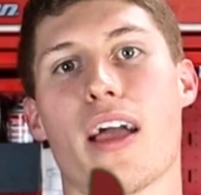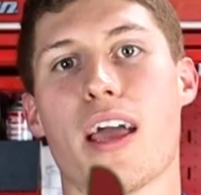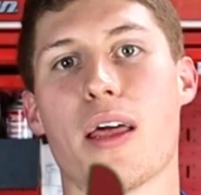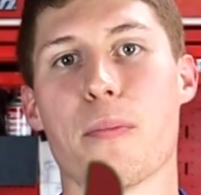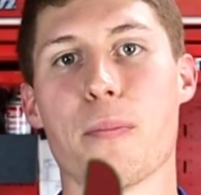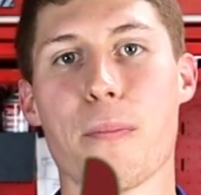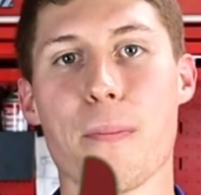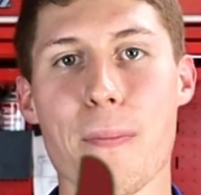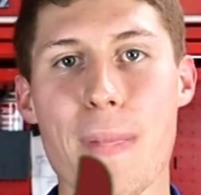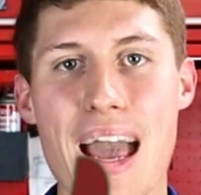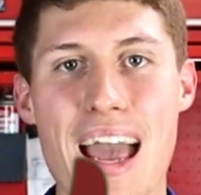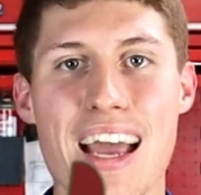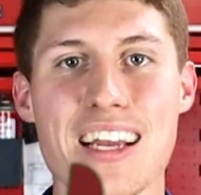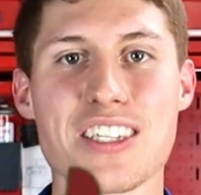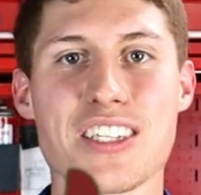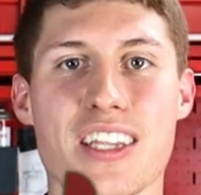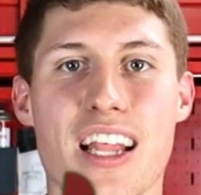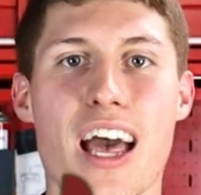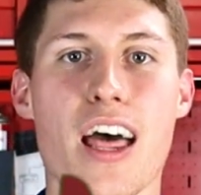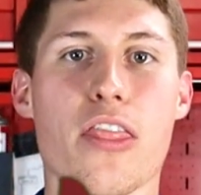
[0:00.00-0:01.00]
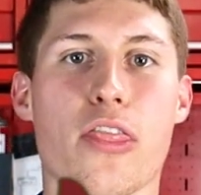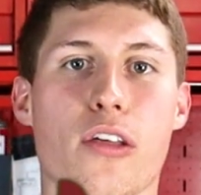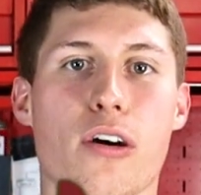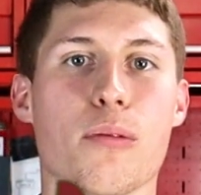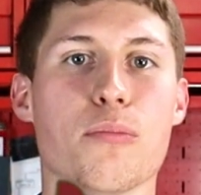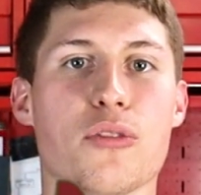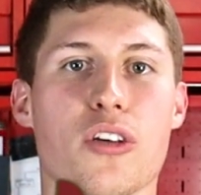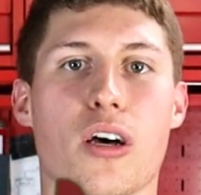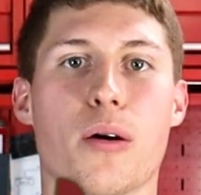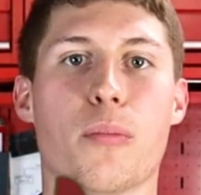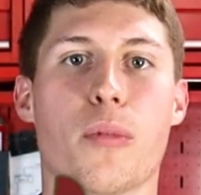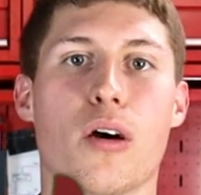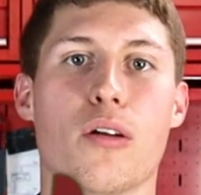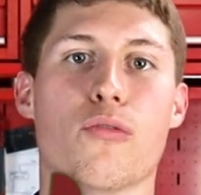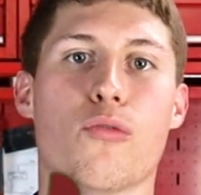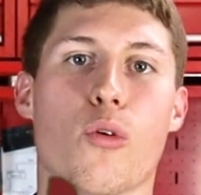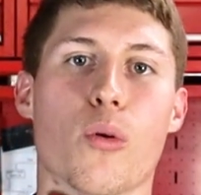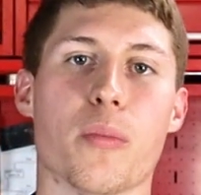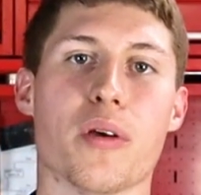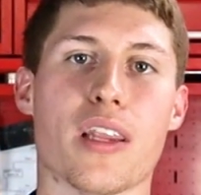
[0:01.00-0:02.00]
and mash that thumbs up button
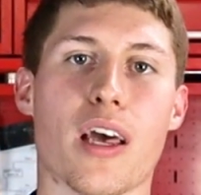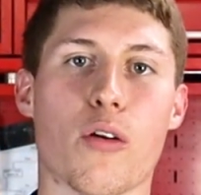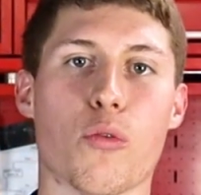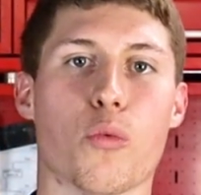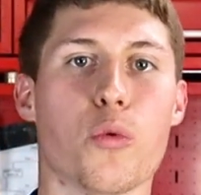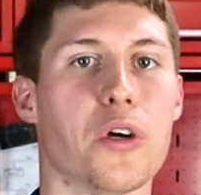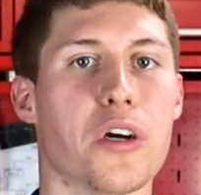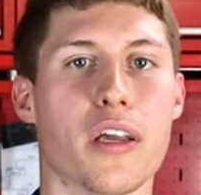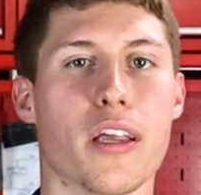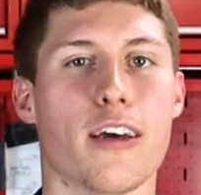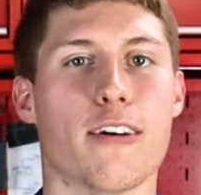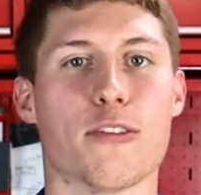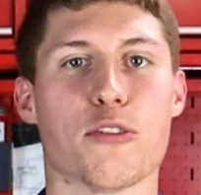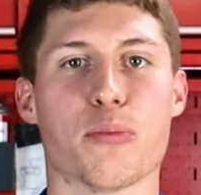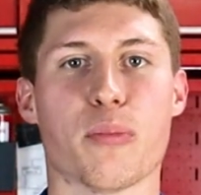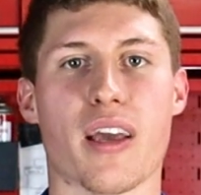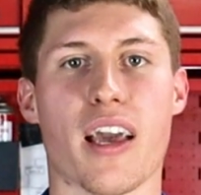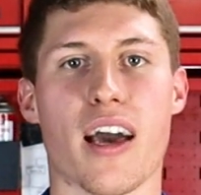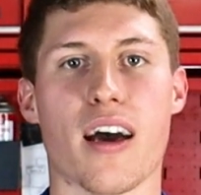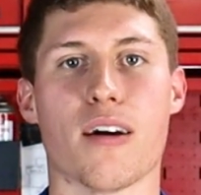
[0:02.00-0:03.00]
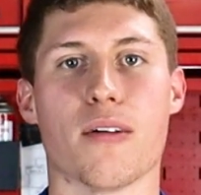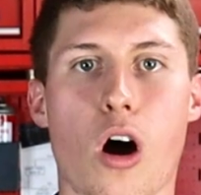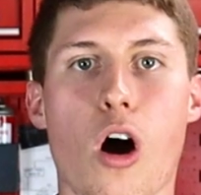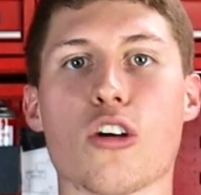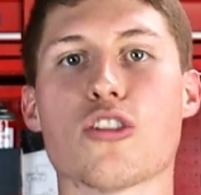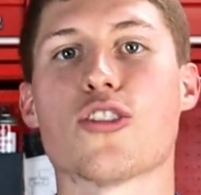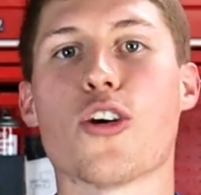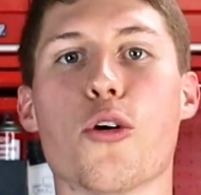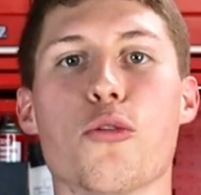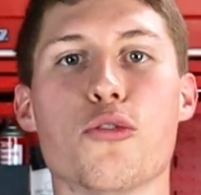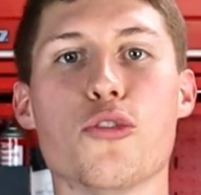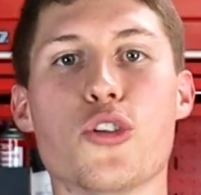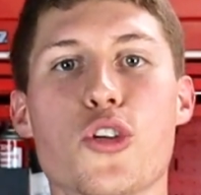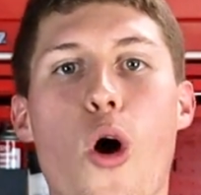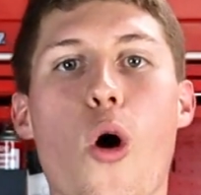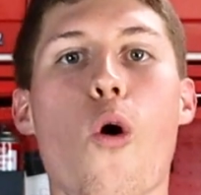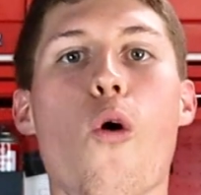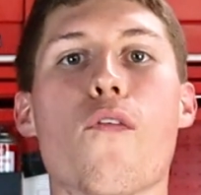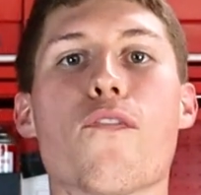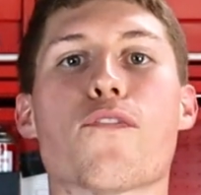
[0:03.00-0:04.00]
for me? That really helps me out. Also,
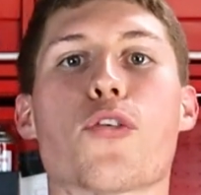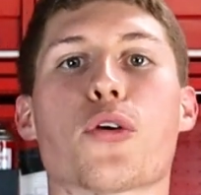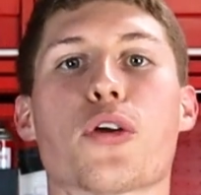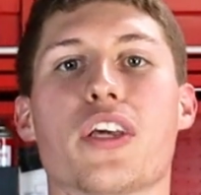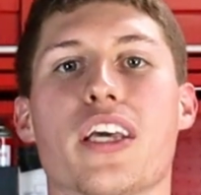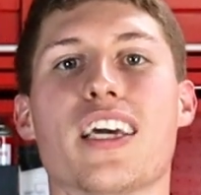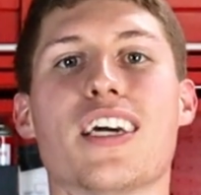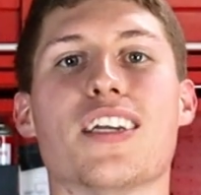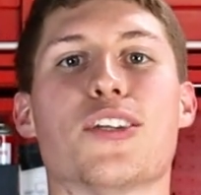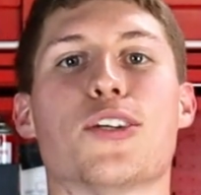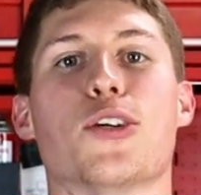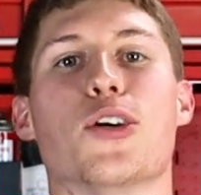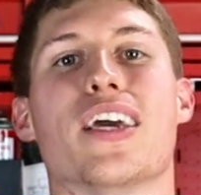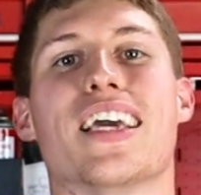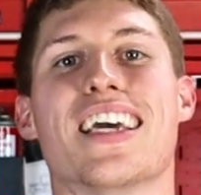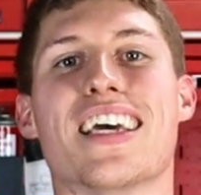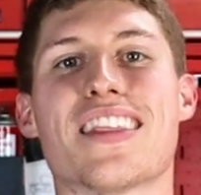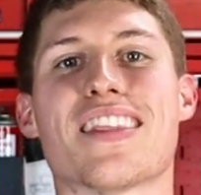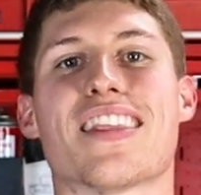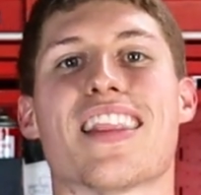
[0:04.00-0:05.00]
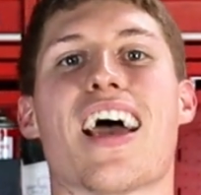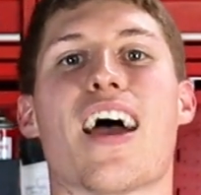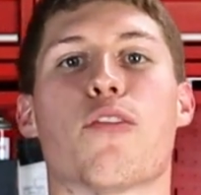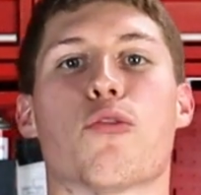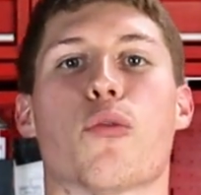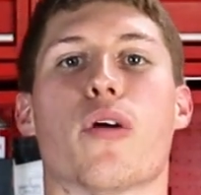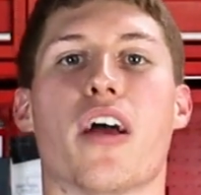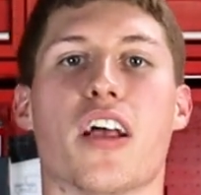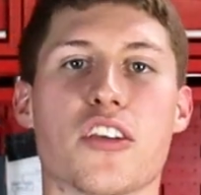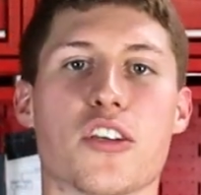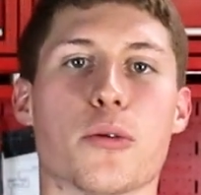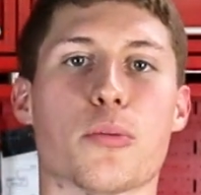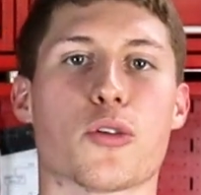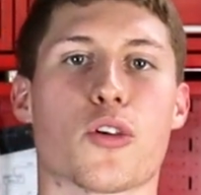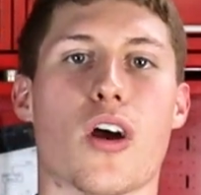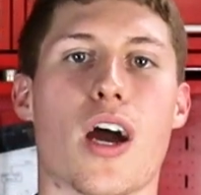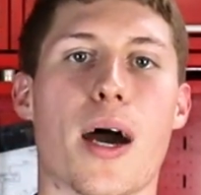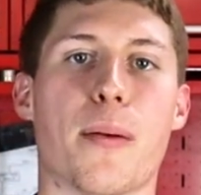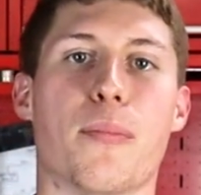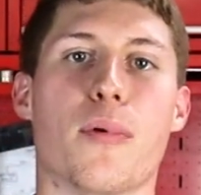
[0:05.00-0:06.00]
don't forget to hit that red
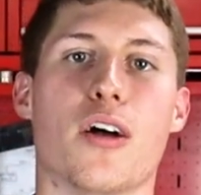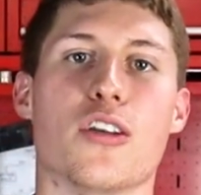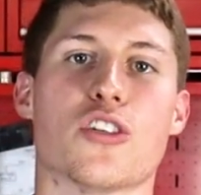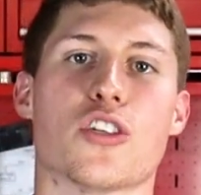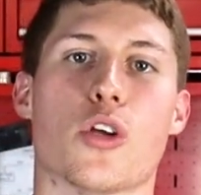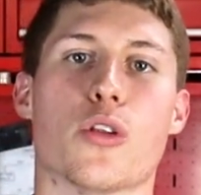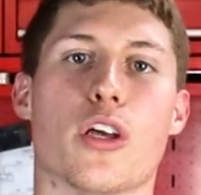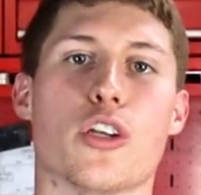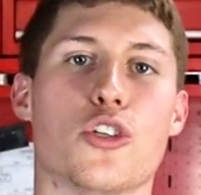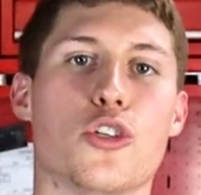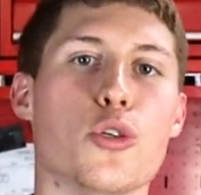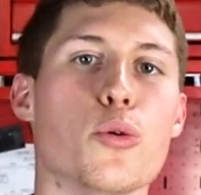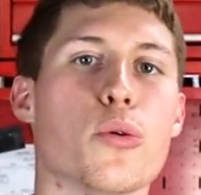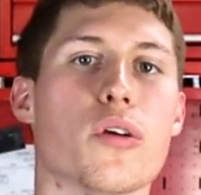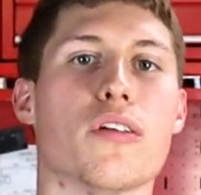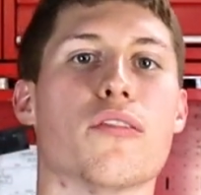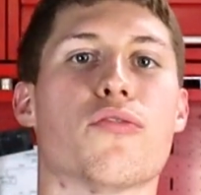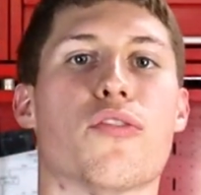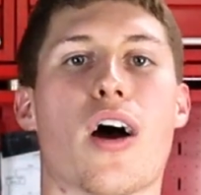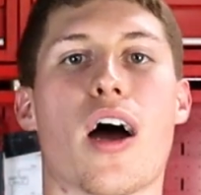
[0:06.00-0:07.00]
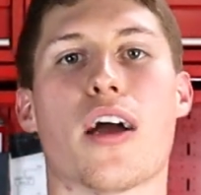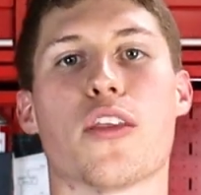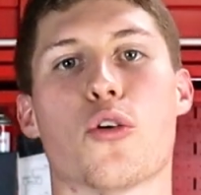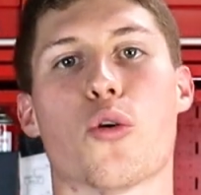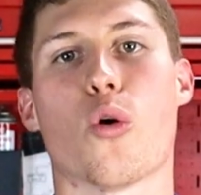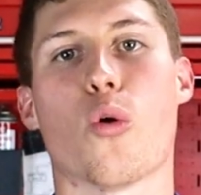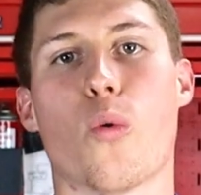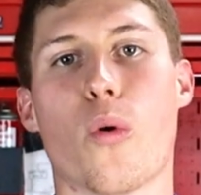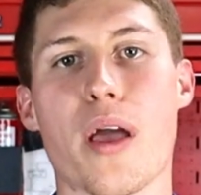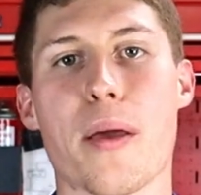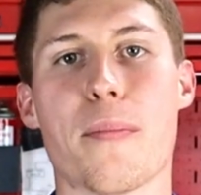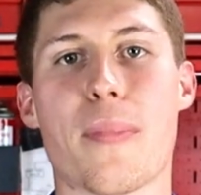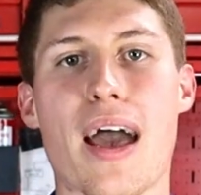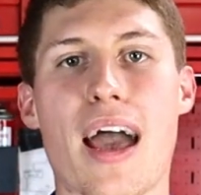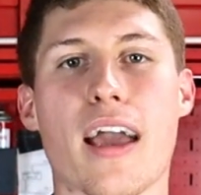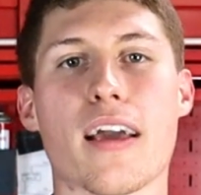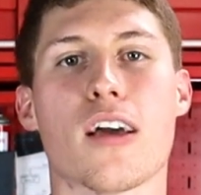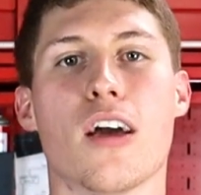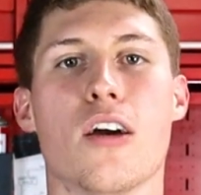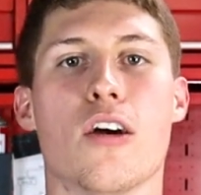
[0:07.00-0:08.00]
subscribe button so that you can find your way
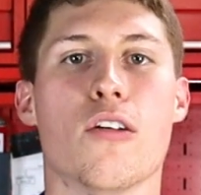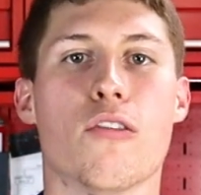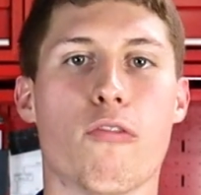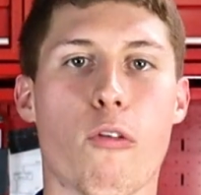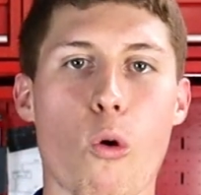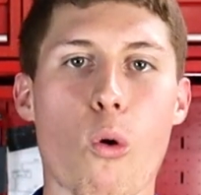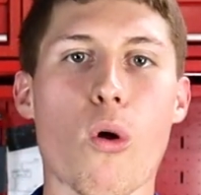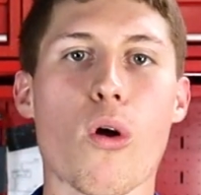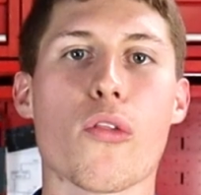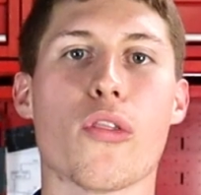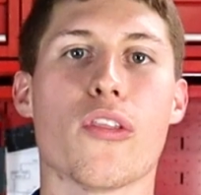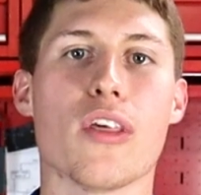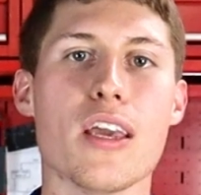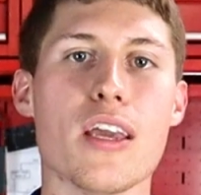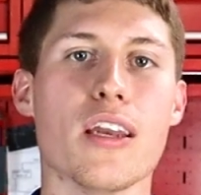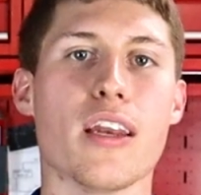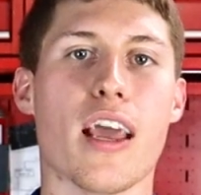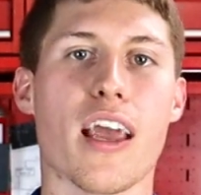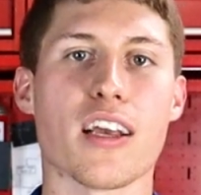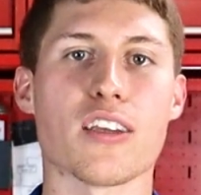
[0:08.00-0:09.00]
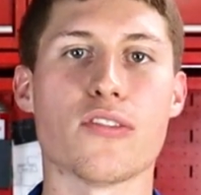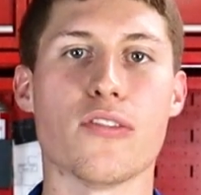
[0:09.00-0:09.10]
back for the next